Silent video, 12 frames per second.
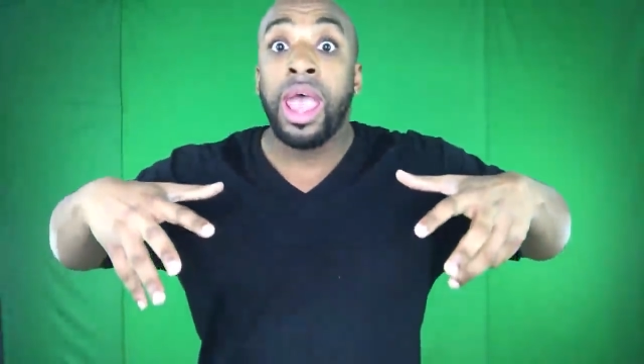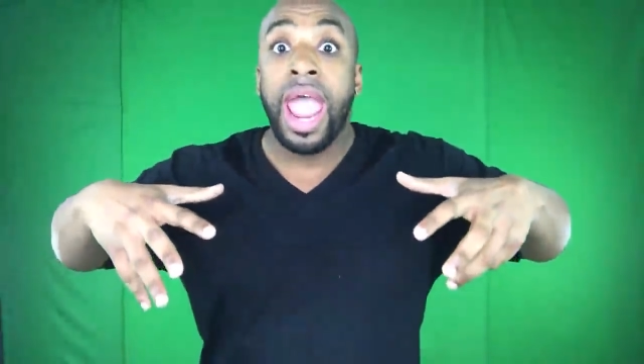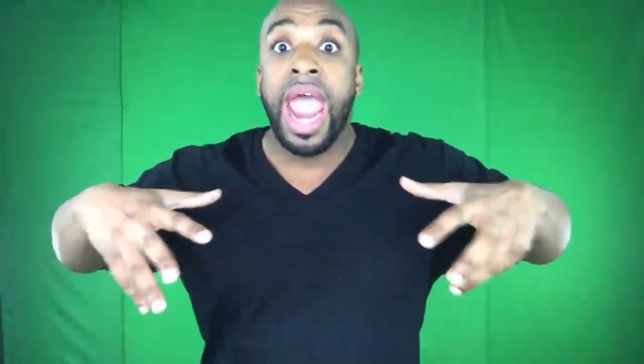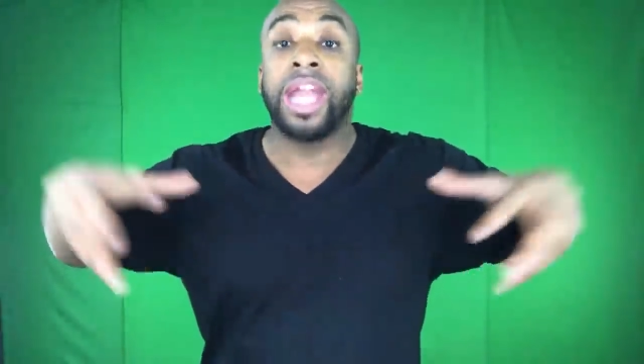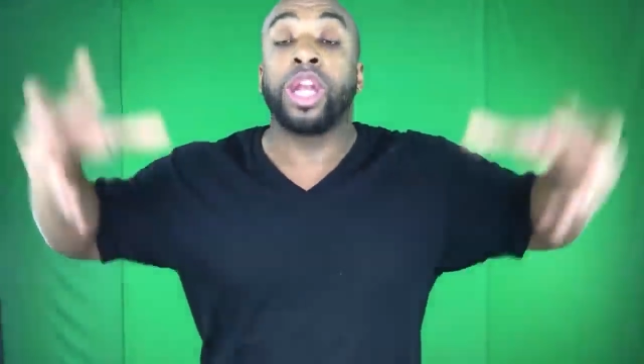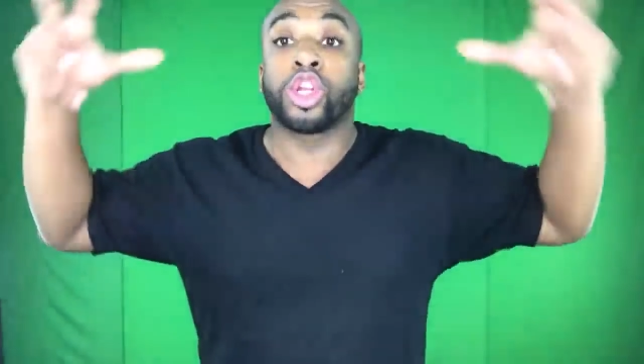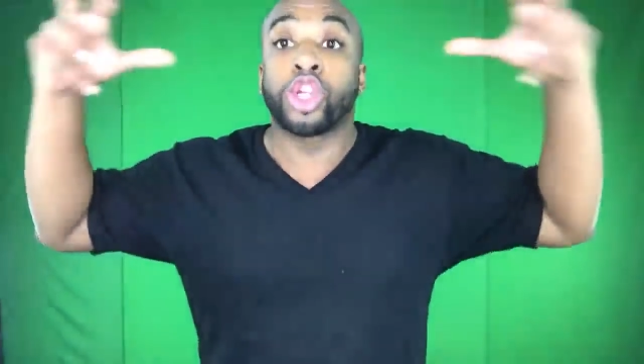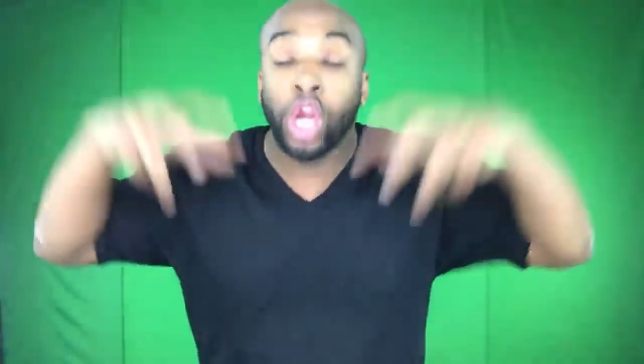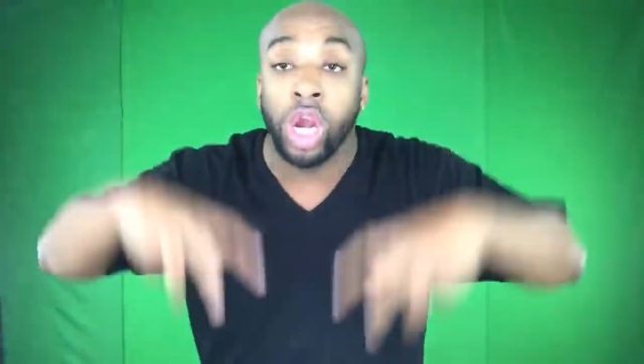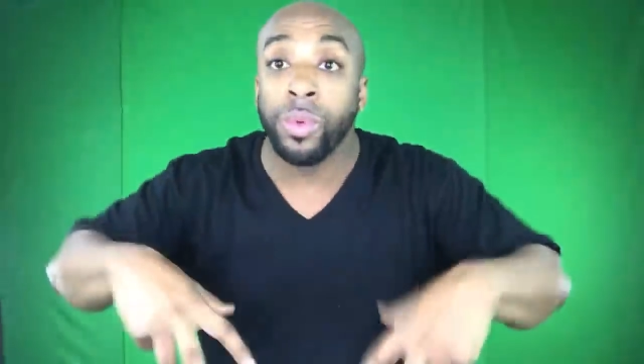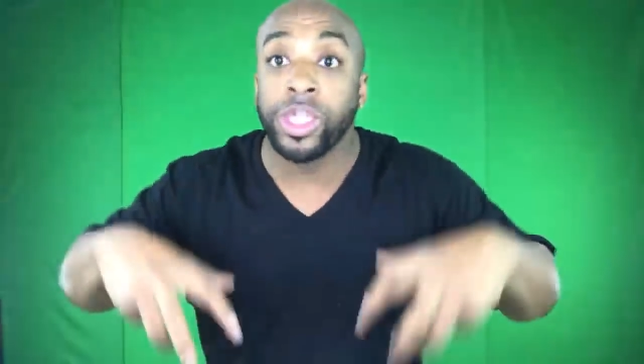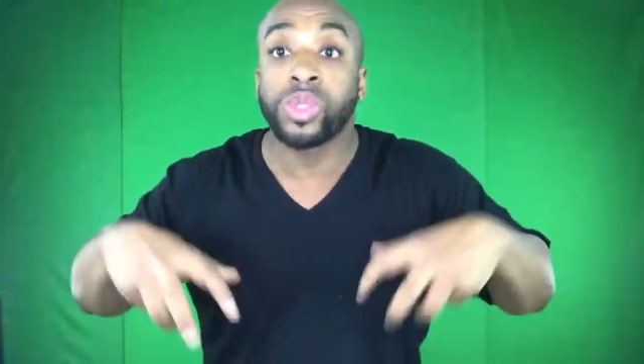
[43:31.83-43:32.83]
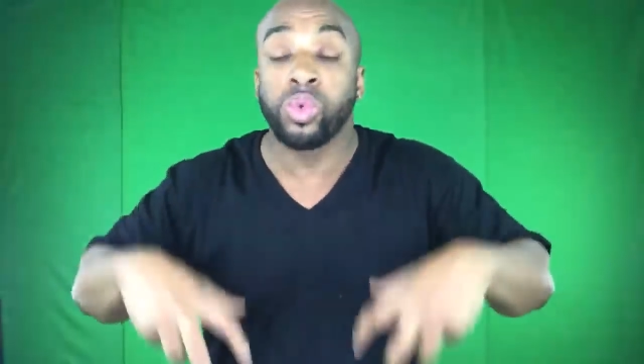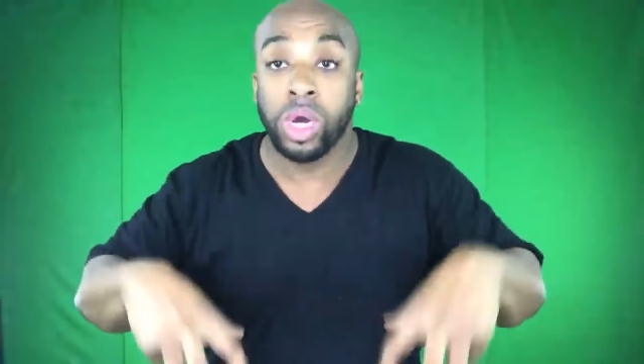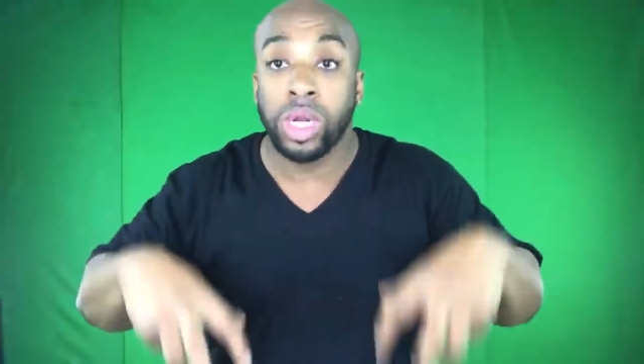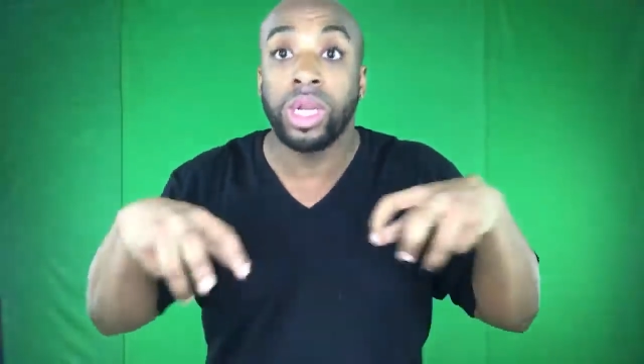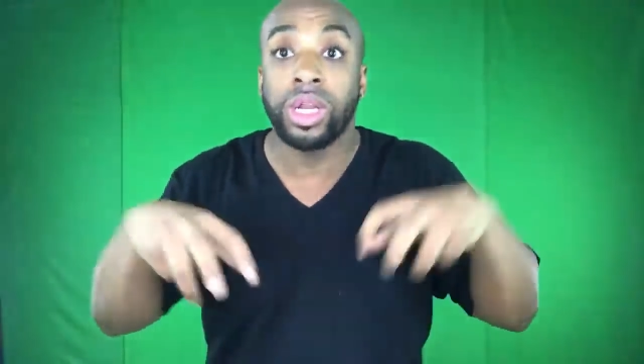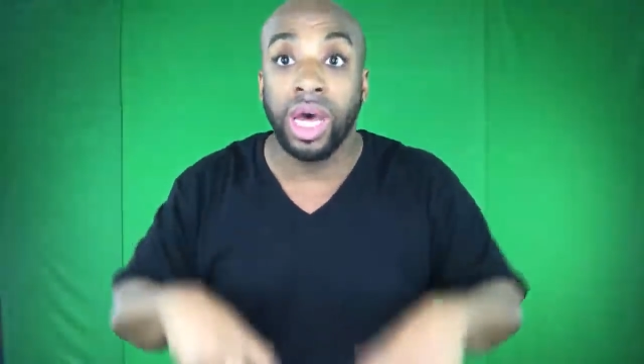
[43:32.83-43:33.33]
and encourage one
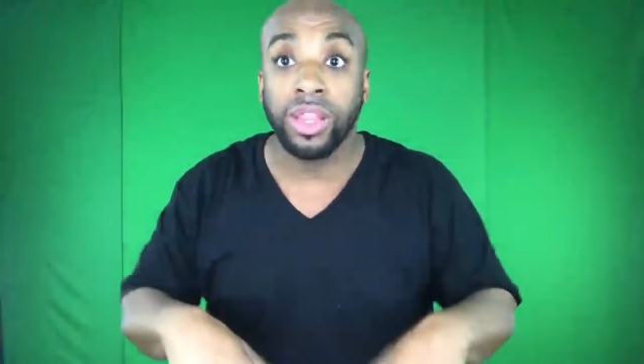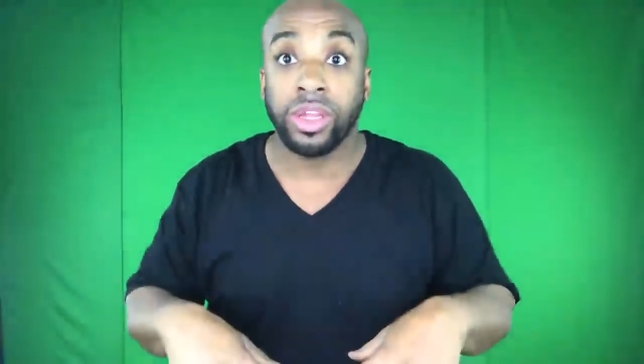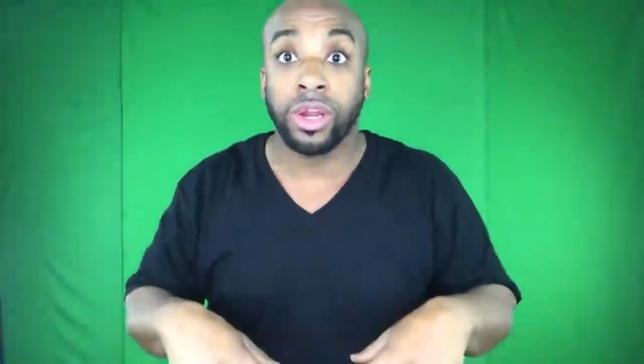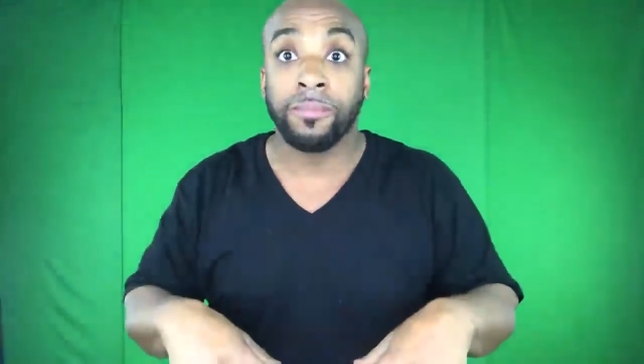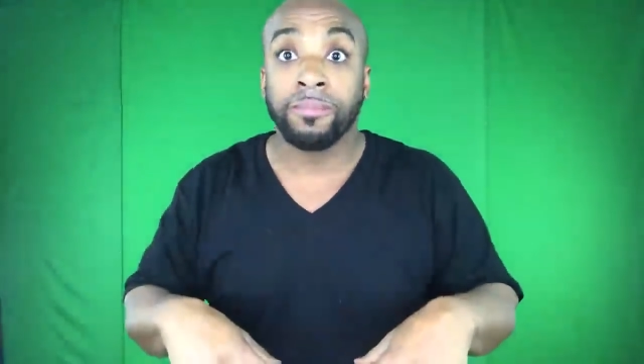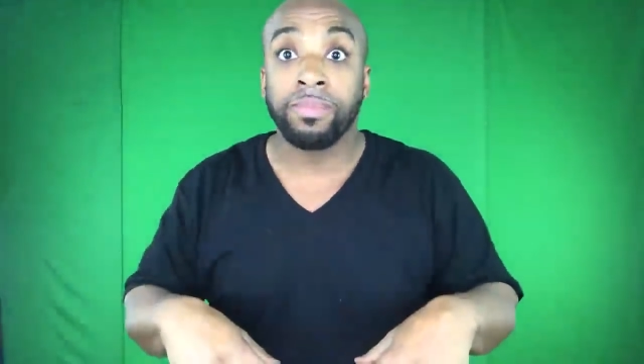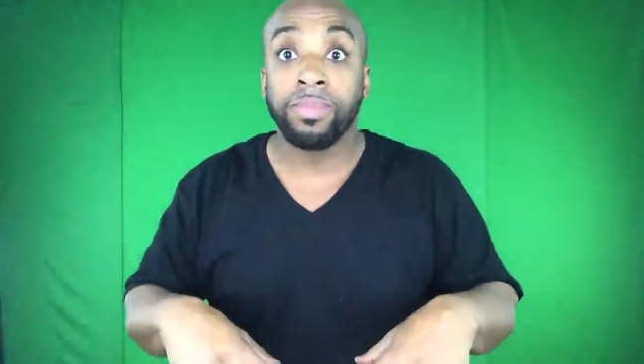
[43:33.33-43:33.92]
another